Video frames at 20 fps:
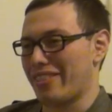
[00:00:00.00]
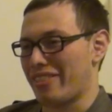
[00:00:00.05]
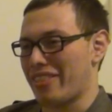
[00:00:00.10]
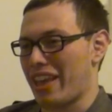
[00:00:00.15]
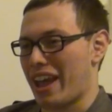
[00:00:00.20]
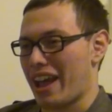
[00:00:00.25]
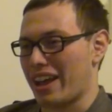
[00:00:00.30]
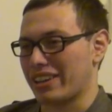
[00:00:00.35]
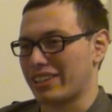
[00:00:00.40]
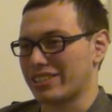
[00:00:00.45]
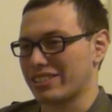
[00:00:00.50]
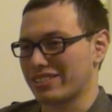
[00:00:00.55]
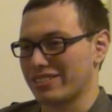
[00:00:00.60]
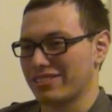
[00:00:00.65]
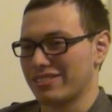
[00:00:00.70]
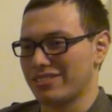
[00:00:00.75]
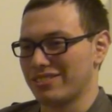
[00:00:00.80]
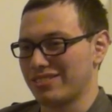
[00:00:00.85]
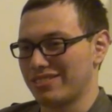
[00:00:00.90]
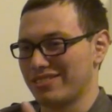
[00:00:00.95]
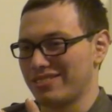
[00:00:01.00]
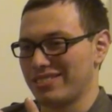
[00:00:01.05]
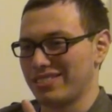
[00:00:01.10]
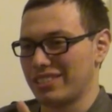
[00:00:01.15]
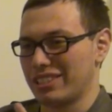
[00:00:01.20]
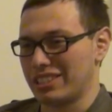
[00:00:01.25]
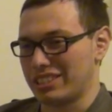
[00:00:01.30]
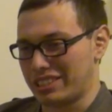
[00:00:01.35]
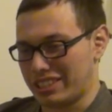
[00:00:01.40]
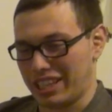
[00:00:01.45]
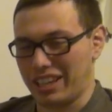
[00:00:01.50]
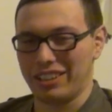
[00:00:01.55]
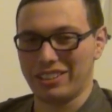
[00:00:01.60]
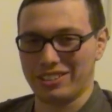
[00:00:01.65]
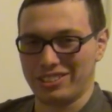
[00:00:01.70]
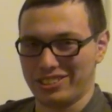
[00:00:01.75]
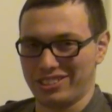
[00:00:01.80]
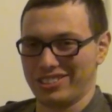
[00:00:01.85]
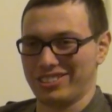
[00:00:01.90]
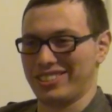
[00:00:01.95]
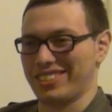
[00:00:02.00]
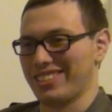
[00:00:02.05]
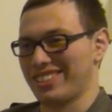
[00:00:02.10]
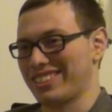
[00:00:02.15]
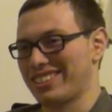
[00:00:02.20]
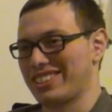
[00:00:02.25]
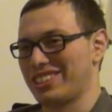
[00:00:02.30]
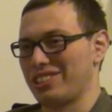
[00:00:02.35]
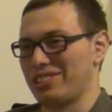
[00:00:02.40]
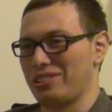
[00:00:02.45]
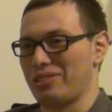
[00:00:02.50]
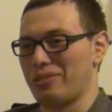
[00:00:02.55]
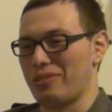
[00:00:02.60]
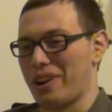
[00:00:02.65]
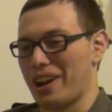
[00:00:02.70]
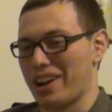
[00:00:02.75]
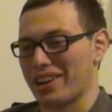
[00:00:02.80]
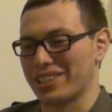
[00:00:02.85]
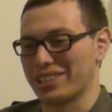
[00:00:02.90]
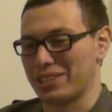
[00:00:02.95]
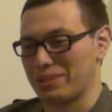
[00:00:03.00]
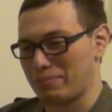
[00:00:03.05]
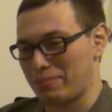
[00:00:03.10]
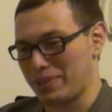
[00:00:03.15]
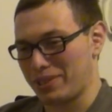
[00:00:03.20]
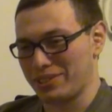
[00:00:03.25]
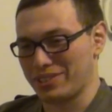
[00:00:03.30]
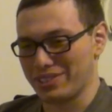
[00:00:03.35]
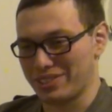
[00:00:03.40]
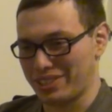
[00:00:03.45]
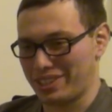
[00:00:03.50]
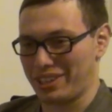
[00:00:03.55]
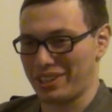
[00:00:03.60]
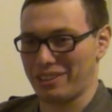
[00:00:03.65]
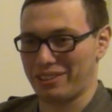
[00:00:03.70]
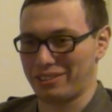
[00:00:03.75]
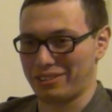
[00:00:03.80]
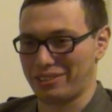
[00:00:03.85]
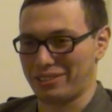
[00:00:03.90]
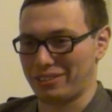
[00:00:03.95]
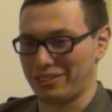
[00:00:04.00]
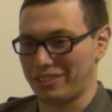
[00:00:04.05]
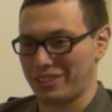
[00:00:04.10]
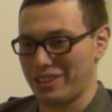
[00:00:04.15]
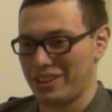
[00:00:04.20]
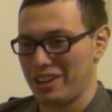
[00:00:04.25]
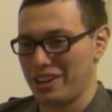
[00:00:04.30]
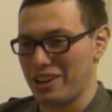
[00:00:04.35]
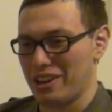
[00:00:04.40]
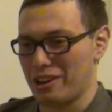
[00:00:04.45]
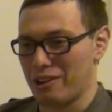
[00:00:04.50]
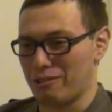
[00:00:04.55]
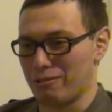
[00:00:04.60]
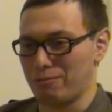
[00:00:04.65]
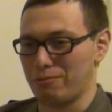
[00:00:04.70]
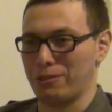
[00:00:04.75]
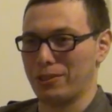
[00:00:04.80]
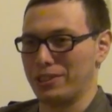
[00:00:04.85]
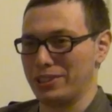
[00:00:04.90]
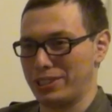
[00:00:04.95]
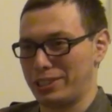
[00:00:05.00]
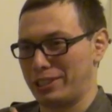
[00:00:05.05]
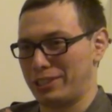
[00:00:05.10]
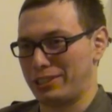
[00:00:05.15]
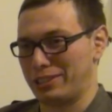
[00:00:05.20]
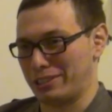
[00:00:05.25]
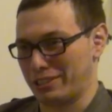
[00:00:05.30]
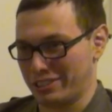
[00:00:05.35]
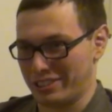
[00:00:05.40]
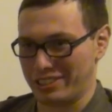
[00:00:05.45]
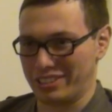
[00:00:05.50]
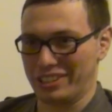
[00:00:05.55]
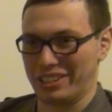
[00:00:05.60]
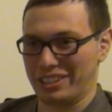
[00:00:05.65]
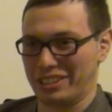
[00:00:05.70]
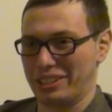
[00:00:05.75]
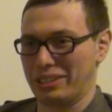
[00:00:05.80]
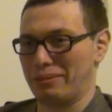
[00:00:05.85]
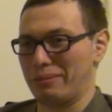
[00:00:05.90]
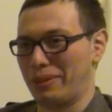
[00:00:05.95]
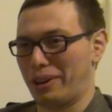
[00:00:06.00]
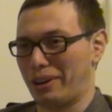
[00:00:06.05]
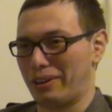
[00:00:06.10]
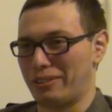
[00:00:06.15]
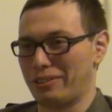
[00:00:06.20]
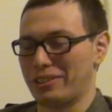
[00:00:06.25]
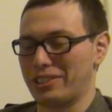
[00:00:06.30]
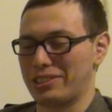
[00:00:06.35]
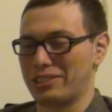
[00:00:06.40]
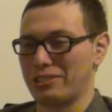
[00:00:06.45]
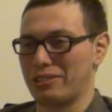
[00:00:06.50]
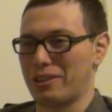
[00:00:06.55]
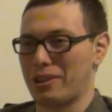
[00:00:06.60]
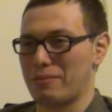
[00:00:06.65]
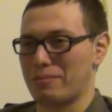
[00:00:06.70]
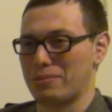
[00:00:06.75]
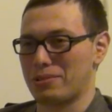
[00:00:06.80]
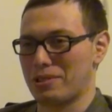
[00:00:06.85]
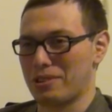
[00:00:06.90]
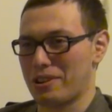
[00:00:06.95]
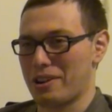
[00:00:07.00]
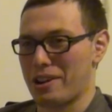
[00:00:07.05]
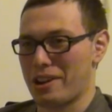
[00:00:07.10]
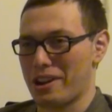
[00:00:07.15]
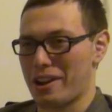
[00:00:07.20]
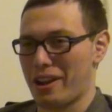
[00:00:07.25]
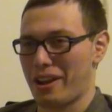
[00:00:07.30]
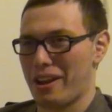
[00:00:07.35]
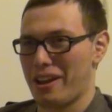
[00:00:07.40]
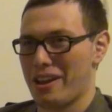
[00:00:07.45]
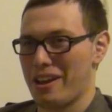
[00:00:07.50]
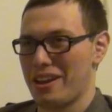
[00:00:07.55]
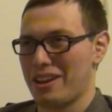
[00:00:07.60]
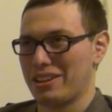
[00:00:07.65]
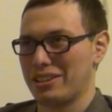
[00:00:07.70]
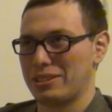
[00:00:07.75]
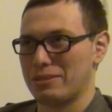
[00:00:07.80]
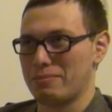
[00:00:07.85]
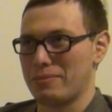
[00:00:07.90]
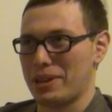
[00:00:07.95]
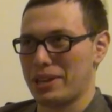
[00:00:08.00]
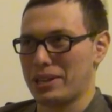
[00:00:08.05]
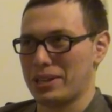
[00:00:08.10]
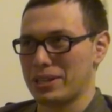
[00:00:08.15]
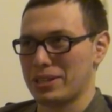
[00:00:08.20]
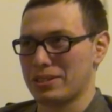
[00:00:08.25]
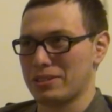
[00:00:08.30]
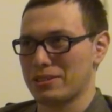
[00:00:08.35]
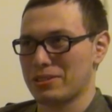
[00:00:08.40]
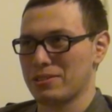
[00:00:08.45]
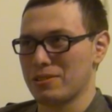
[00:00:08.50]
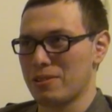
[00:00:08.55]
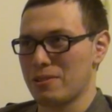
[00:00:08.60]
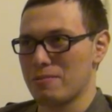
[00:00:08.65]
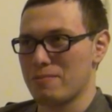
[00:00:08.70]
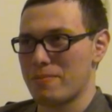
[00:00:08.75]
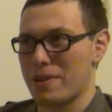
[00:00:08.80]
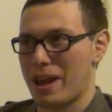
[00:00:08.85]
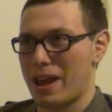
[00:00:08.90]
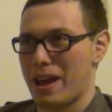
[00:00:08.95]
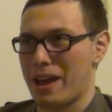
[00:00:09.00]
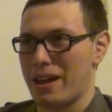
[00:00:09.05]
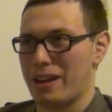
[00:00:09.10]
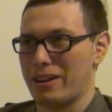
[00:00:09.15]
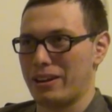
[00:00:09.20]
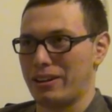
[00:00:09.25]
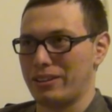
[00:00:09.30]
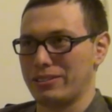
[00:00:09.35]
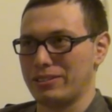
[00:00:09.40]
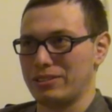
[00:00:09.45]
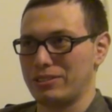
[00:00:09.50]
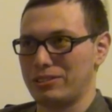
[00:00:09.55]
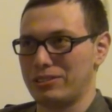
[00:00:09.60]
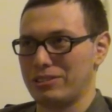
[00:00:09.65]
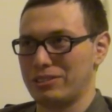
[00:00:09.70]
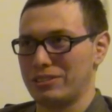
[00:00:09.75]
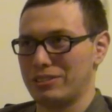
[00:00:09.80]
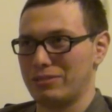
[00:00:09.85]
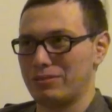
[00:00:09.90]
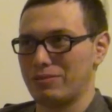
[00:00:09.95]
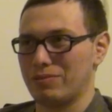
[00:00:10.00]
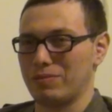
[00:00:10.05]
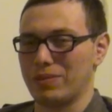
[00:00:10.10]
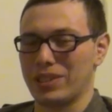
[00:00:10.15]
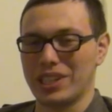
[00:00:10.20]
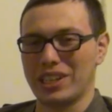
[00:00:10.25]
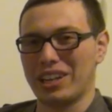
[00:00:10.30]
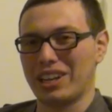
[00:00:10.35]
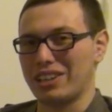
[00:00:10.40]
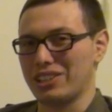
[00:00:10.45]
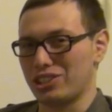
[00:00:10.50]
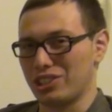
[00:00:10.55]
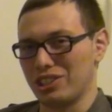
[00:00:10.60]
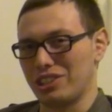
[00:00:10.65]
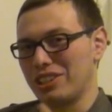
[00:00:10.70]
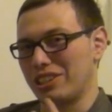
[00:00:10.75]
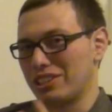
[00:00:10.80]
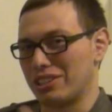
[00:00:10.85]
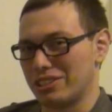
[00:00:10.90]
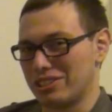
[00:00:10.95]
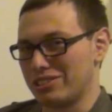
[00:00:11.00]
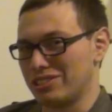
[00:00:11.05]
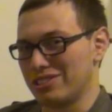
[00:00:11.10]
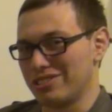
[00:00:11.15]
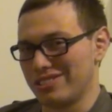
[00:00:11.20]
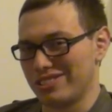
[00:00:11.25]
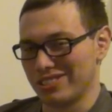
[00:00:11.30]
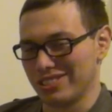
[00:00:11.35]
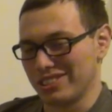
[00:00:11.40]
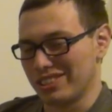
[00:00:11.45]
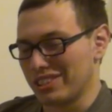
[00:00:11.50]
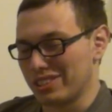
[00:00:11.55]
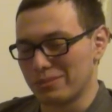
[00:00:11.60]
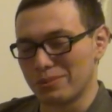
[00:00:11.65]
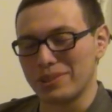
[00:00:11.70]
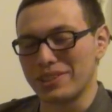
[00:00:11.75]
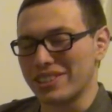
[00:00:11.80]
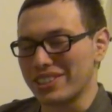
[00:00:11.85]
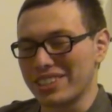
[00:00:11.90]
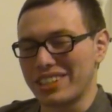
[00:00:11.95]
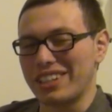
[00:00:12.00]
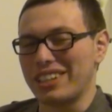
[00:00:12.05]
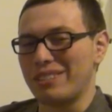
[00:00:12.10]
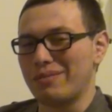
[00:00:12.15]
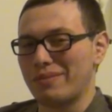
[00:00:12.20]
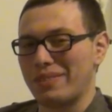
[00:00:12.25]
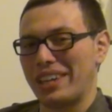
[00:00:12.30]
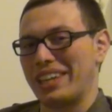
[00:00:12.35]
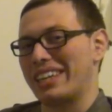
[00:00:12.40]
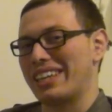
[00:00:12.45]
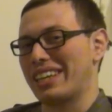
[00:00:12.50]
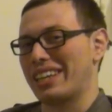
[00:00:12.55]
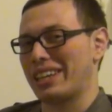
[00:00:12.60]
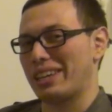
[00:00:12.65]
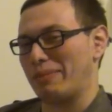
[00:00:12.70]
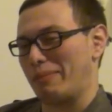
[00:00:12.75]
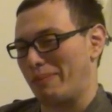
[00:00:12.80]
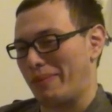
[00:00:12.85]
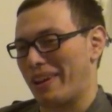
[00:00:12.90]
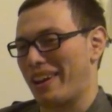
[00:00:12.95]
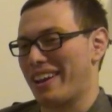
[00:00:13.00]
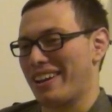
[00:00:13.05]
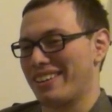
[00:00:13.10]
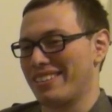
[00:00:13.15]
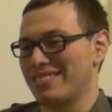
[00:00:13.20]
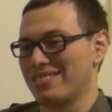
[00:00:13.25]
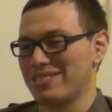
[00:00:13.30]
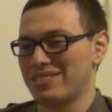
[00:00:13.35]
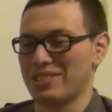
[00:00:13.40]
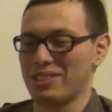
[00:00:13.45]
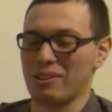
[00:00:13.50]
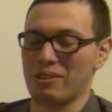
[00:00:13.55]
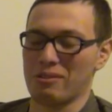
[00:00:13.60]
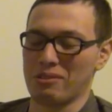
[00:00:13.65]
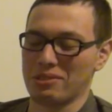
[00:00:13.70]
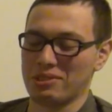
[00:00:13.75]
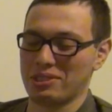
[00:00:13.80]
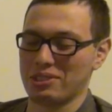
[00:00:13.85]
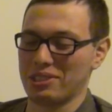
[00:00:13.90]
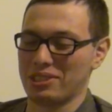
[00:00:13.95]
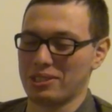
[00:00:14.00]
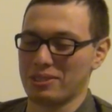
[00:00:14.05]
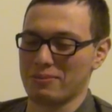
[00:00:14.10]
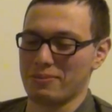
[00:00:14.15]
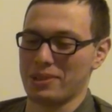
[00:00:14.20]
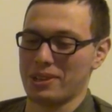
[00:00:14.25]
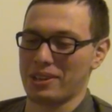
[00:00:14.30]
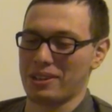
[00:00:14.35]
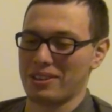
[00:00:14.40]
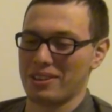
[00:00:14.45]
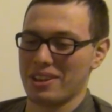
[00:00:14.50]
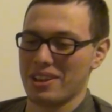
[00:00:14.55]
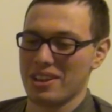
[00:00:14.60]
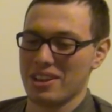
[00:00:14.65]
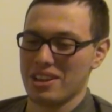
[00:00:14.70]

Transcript: that intelligent to actually piece together a really good documentary. So I'm trying to make it so bad it's good, but not li- deliberately making it bad. So it's gonna be